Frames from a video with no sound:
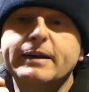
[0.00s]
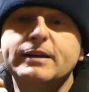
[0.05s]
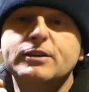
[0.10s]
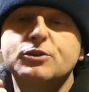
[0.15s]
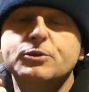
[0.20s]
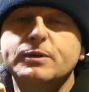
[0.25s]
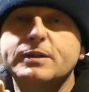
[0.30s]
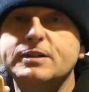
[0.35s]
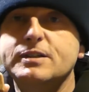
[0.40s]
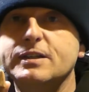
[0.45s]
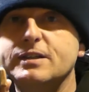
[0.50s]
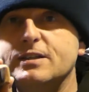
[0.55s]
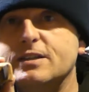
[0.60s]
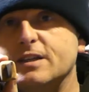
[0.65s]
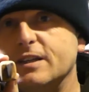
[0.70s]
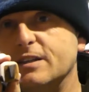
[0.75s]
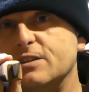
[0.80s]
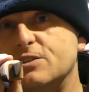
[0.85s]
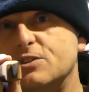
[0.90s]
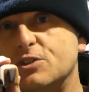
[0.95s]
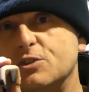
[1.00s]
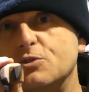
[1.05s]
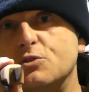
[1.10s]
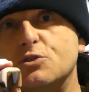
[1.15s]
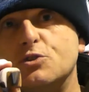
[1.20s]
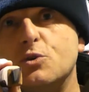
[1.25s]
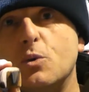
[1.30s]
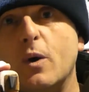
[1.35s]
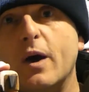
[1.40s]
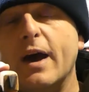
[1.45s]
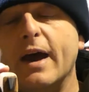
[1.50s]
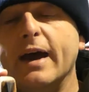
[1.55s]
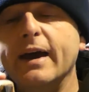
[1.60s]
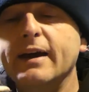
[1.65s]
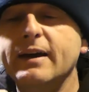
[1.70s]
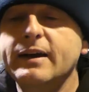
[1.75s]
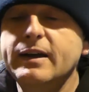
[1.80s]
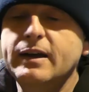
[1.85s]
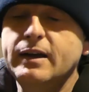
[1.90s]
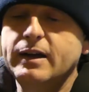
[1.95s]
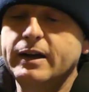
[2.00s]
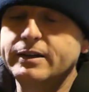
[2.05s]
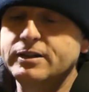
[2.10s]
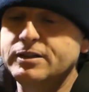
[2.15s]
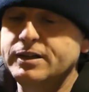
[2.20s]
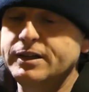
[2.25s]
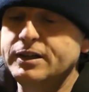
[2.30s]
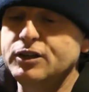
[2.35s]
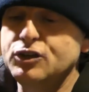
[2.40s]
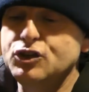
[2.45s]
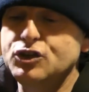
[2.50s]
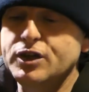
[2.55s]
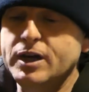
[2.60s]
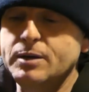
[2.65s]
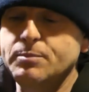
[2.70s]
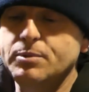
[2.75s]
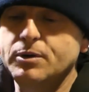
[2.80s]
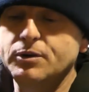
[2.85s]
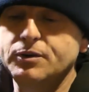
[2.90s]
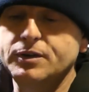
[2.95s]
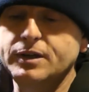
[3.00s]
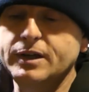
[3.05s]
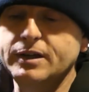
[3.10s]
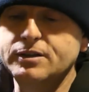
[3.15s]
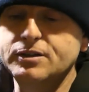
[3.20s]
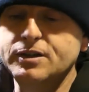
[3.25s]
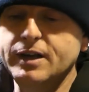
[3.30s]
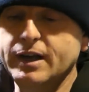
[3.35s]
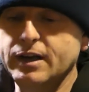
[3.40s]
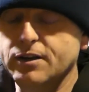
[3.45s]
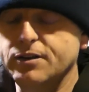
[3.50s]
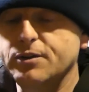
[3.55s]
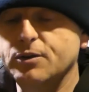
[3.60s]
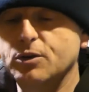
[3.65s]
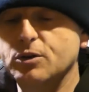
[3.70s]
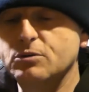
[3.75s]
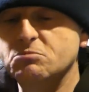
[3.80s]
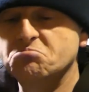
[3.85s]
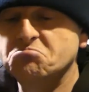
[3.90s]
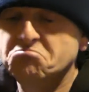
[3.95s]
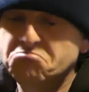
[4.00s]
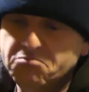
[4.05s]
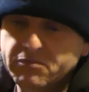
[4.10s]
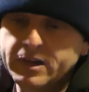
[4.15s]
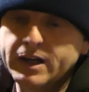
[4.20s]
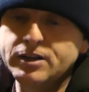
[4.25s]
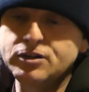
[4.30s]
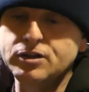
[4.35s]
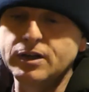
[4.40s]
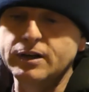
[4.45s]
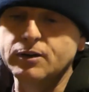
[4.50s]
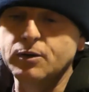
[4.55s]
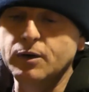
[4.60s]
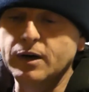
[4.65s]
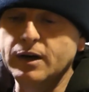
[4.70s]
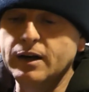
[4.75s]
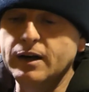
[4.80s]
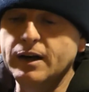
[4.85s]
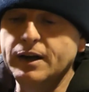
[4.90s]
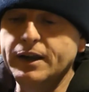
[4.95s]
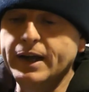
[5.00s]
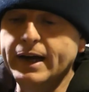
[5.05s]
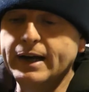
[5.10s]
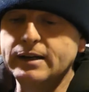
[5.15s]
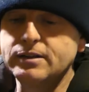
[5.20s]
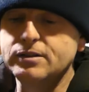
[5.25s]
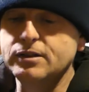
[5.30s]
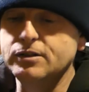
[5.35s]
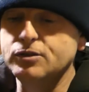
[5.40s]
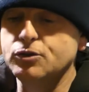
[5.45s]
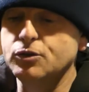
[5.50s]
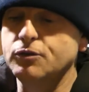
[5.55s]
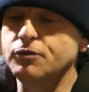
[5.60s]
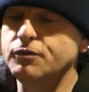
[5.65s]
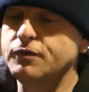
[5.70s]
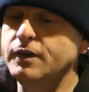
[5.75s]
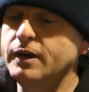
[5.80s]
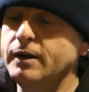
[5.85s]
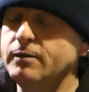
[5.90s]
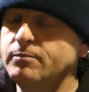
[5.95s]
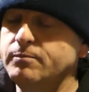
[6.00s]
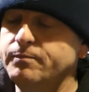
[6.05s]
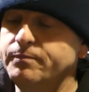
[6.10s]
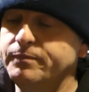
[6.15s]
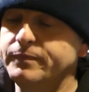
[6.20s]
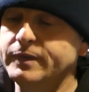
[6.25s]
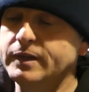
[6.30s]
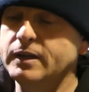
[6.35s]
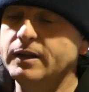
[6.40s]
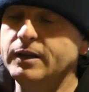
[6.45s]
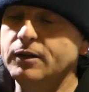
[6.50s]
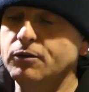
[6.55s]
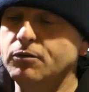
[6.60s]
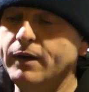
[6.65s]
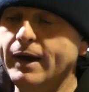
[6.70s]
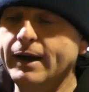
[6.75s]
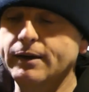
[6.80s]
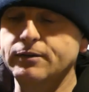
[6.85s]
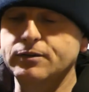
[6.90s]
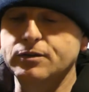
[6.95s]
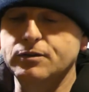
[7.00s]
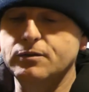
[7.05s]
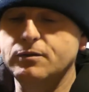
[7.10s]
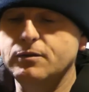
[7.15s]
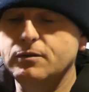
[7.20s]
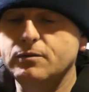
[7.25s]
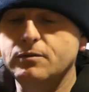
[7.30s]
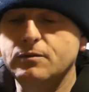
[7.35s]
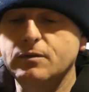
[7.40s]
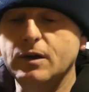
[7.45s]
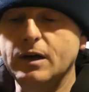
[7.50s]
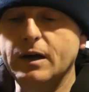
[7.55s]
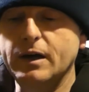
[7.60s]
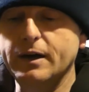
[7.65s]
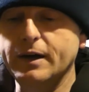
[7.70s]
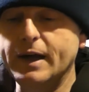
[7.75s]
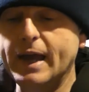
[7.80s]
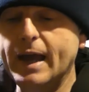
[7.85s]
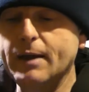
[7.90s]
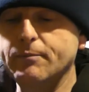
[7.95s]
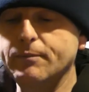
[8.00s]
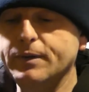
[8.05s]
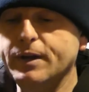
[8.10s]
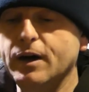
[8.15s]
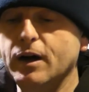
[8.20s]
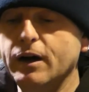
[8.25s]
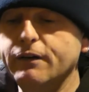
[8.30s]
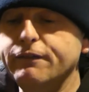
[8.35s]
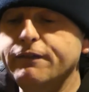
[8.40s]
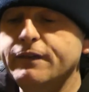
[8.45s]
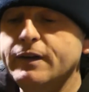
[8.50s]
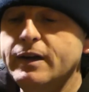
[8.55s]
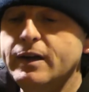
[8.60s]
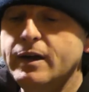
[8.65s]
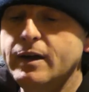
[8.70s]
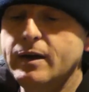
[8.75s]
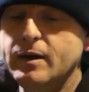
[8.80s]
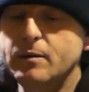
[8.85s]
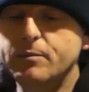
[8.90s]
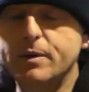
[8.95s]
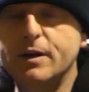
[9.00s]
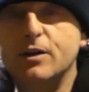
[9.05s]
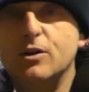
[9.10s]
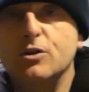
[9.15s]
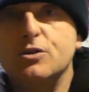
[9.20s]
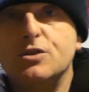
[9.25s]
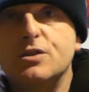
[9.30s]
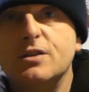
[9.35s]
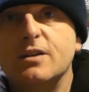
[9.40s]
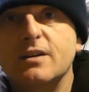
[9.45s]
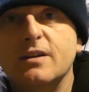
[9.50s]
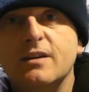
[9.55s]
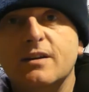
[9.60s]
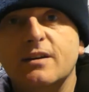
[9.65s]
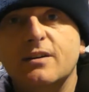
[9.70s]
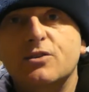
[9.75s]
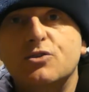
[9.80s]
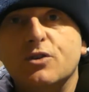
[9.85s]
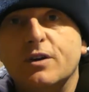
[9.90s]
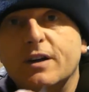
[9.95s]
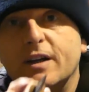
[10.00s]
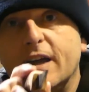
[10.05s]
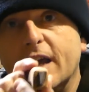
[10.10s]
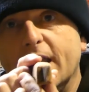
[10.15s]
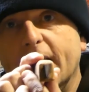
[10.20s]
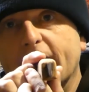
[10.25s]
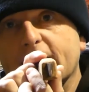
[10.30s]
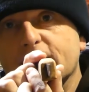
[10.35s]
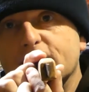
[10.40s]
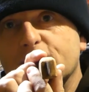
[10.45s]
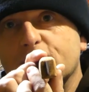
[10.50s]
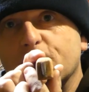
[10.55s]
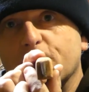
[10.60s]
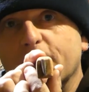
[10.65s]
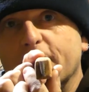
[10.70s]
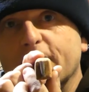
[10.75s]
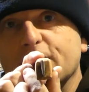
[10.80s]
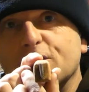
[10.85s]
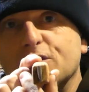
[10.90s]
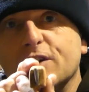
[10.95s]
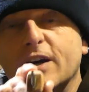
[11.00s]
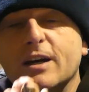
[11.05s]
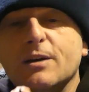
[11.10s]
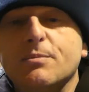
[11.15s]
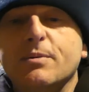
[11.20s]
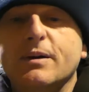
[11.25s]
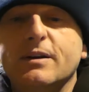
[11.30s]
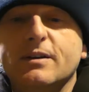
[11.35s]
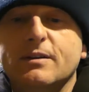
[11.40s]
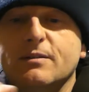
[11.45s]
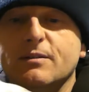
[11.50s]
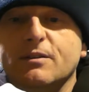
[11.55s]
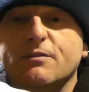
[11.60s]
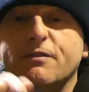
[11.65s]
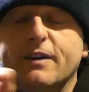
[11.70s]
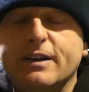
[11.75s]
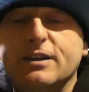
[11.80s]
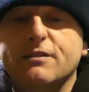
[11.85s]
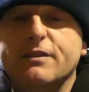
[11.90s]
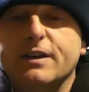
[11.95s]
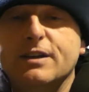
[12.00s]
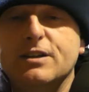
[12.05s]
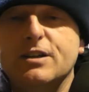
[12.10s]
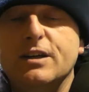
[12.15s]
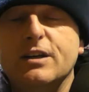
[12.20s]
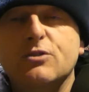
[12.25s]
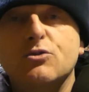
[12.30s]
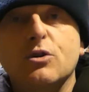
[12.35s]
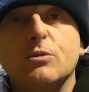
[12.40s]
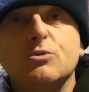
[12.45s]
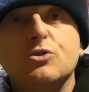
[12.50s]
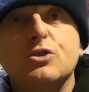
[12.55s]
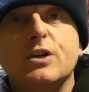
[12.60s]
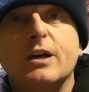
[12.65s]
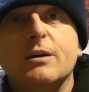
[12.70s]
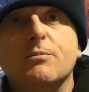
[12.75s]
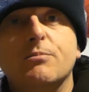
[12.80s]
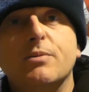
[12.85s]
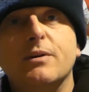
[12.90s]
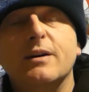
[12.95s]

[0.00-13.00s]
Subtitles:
in 2016 is too square. I'd seen this shape on the internet. I thought, actually I quite like that as a sort of little round camp knife, but of course trying to get that square shape in effectively a teardrop shape